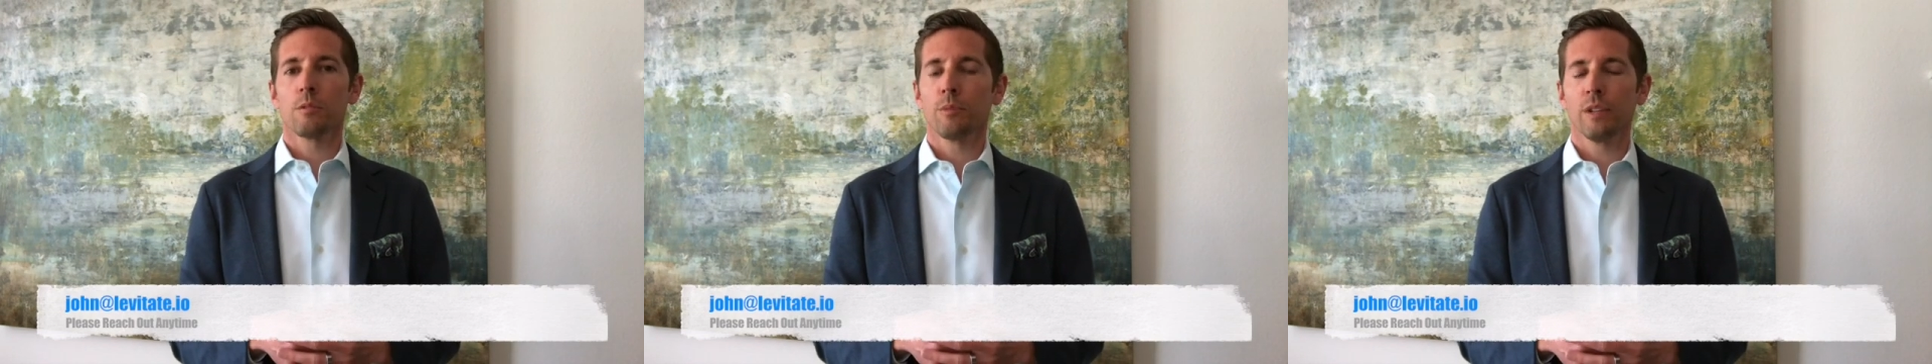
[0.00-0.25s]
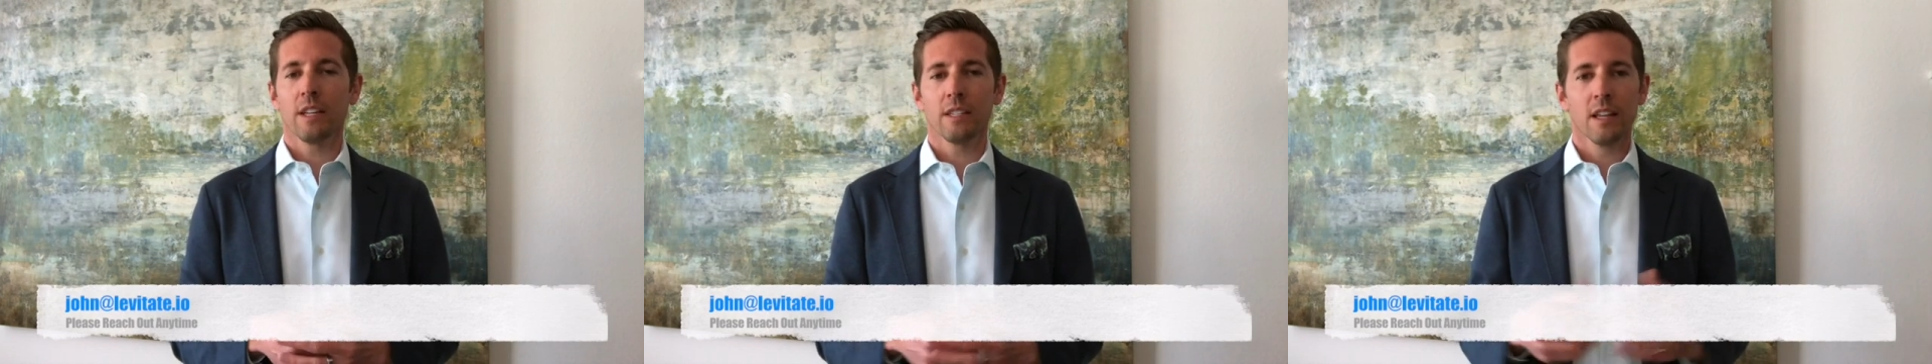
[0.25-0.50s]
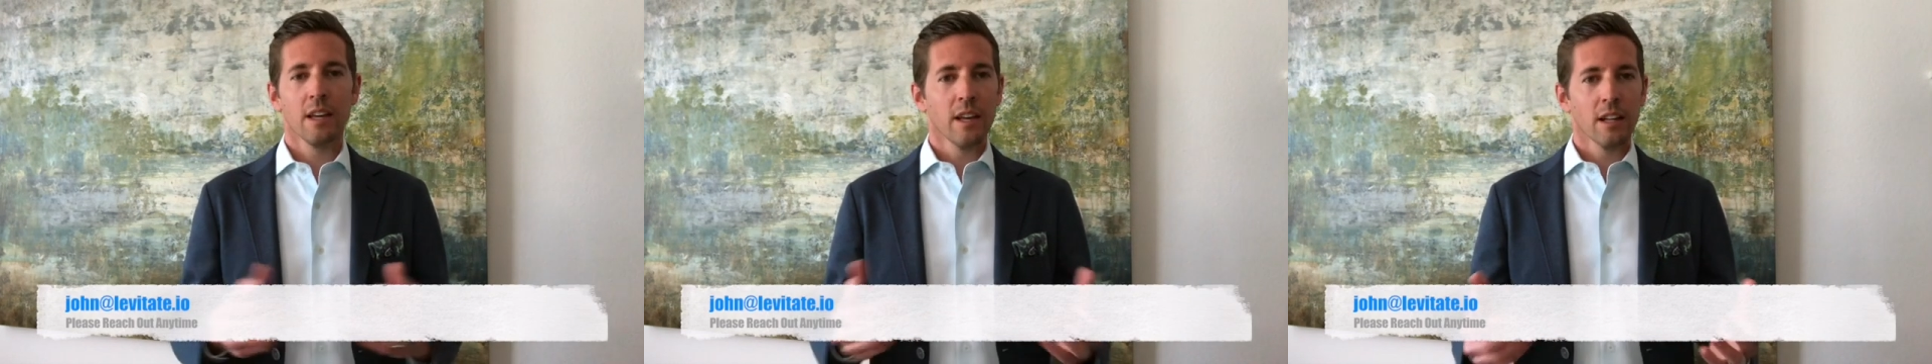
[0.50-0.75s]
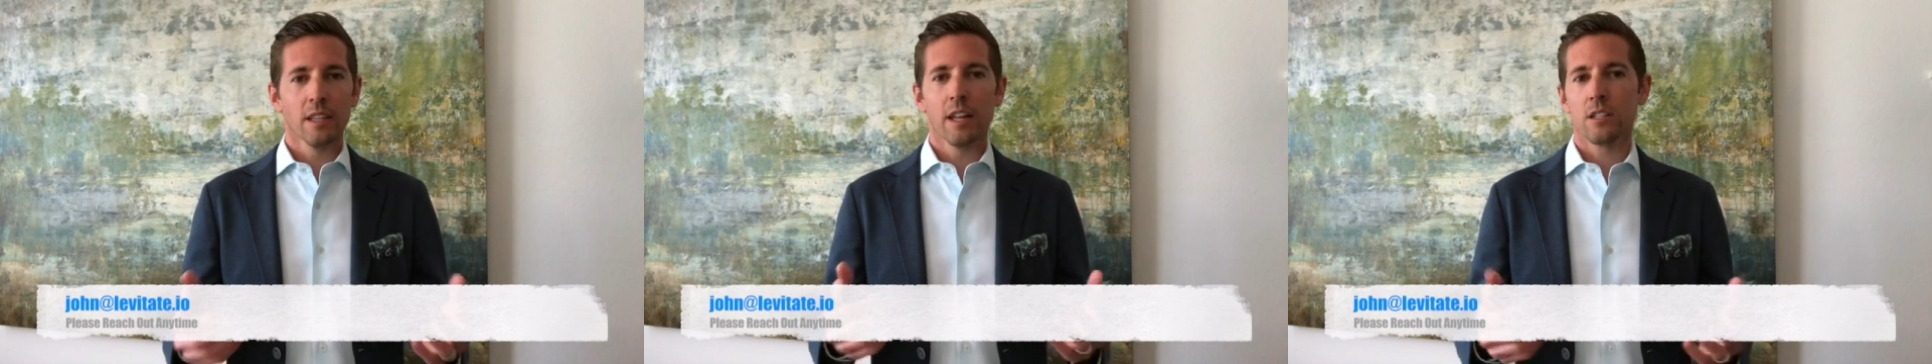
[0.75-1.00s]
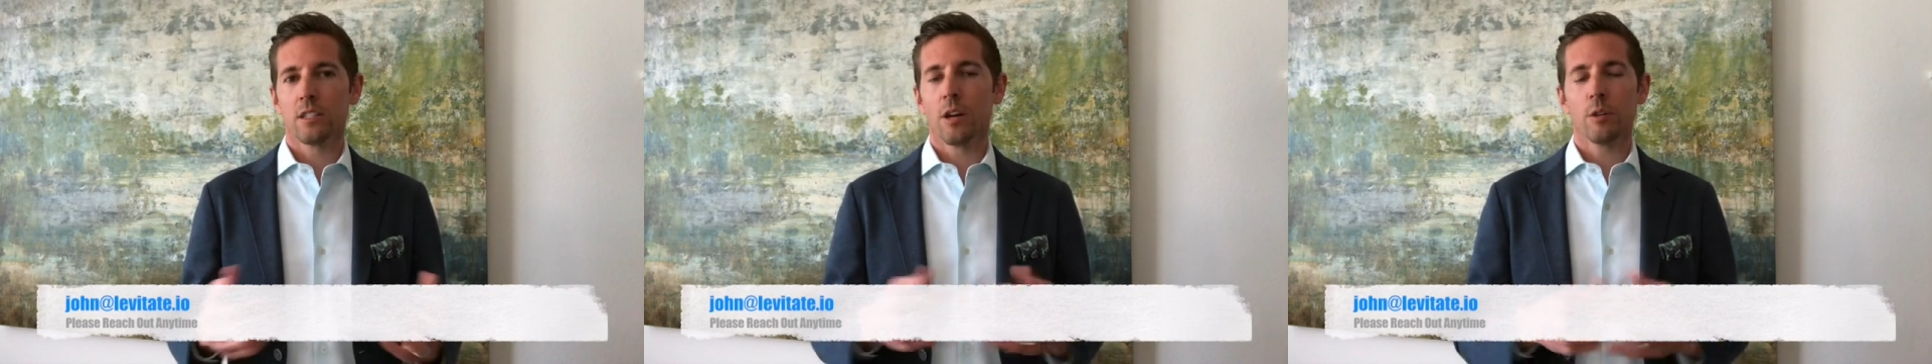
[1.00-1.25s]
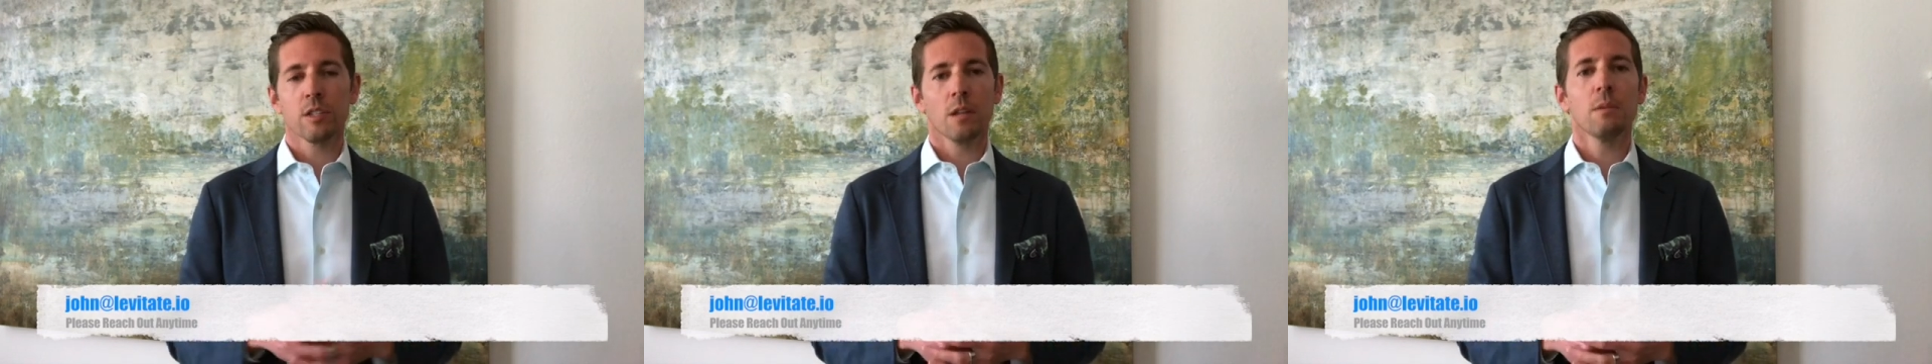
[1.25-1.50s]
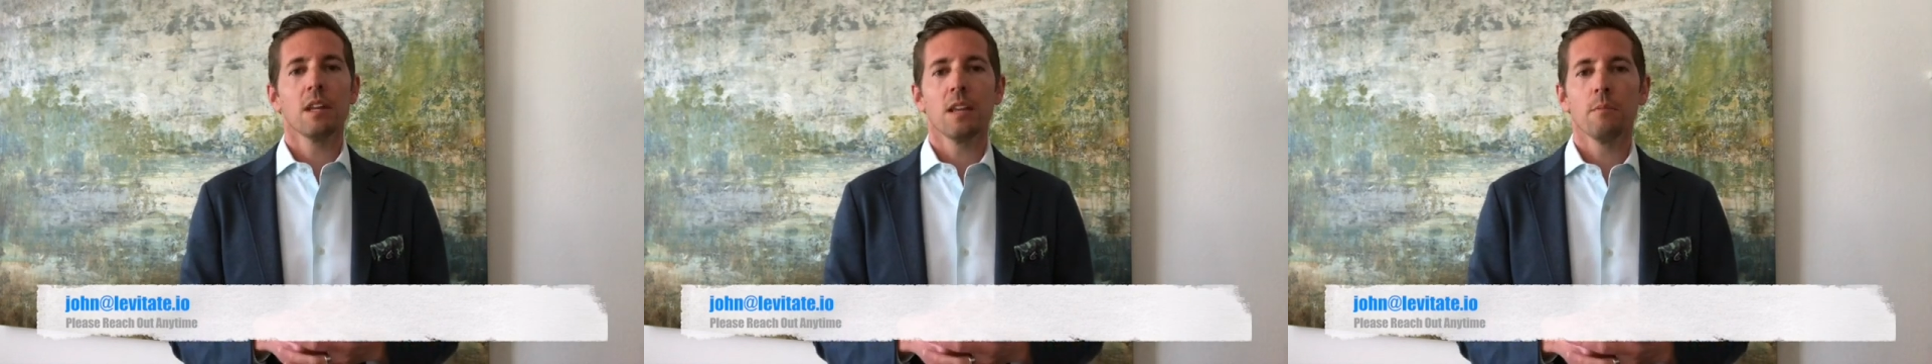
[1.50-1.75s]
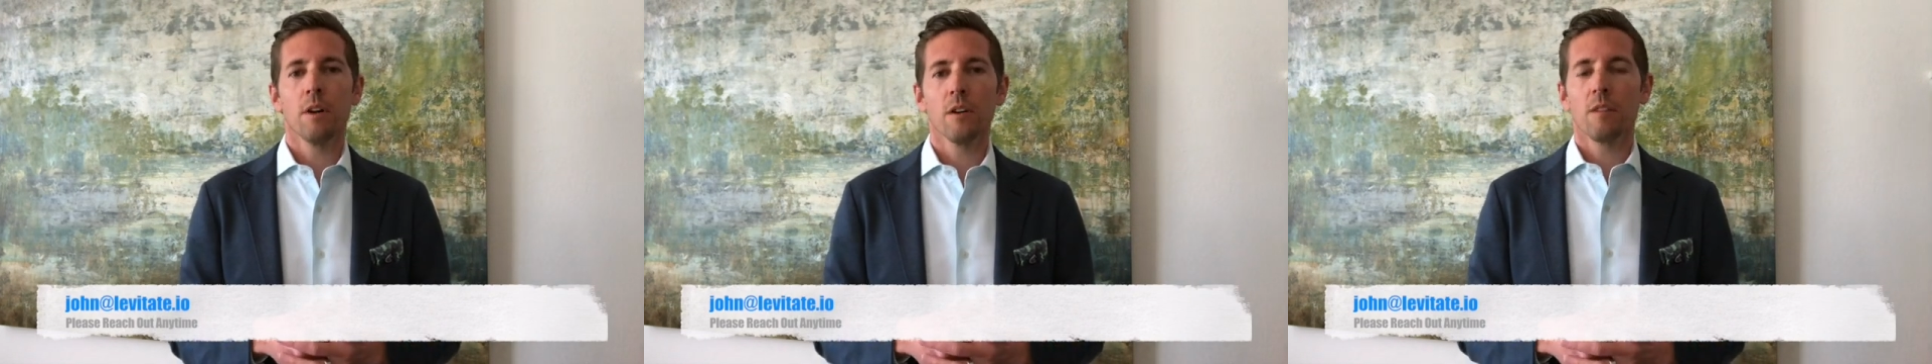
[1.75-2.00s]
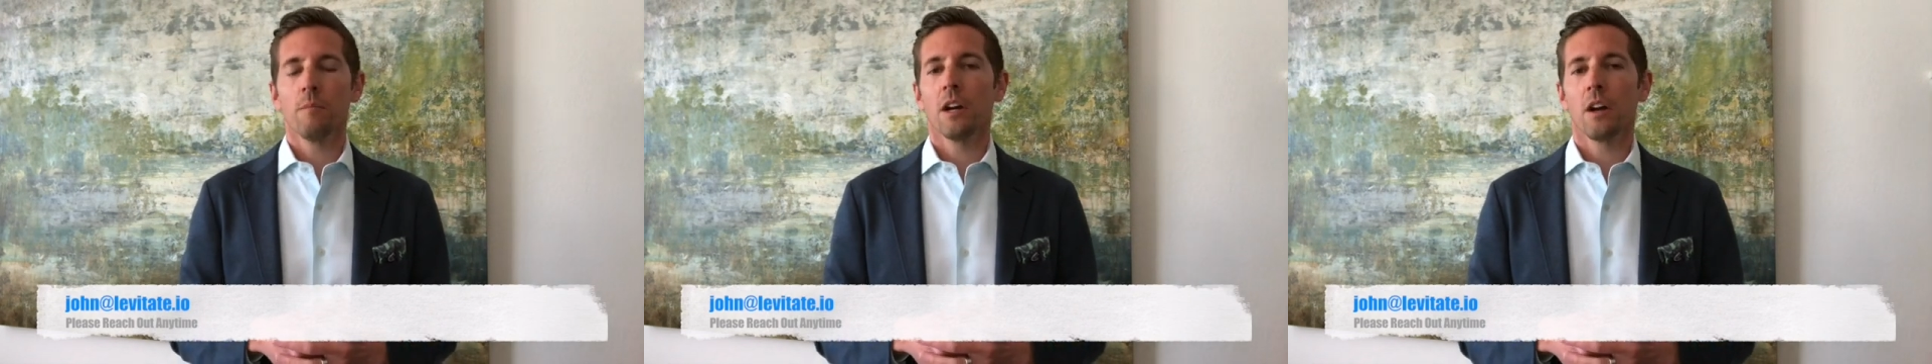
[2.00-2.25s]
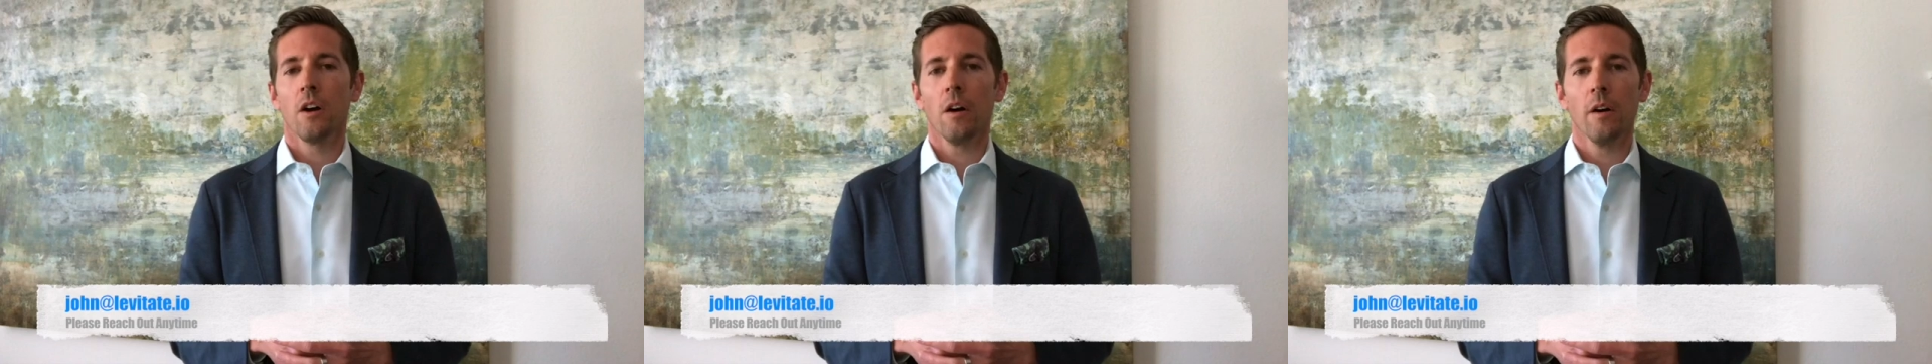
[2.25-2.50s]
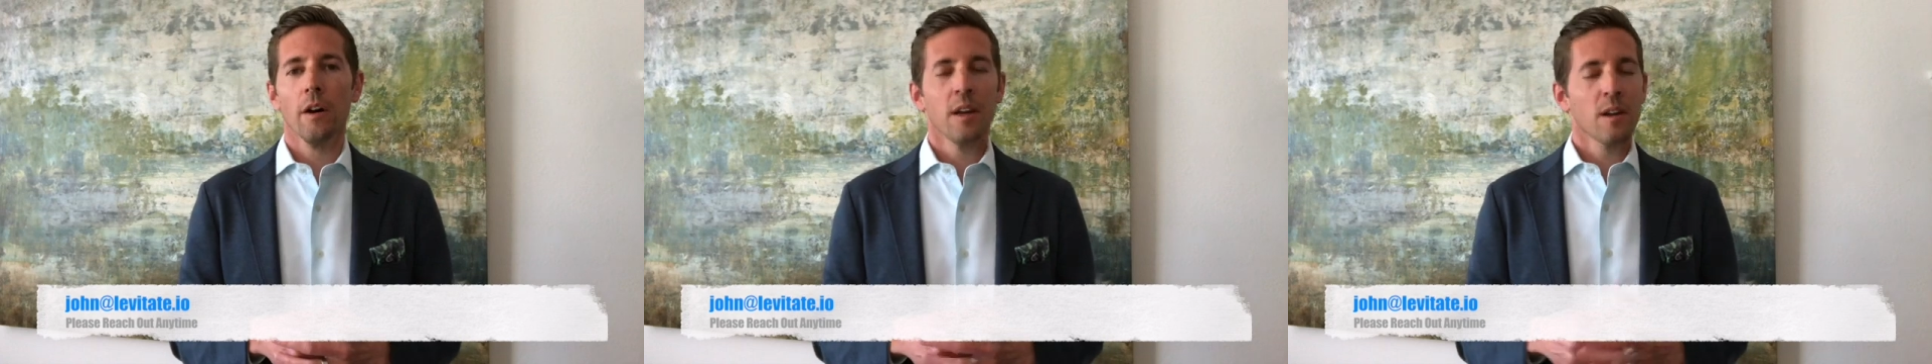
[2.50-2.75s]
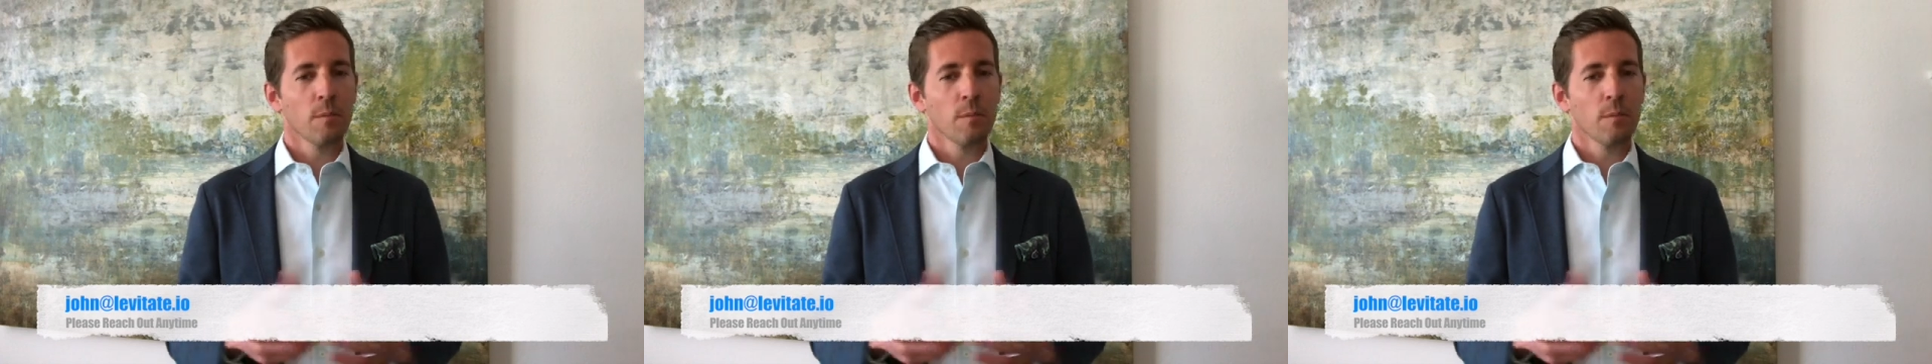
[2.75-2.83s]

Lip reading: please let us know. Send me an email, give me a call.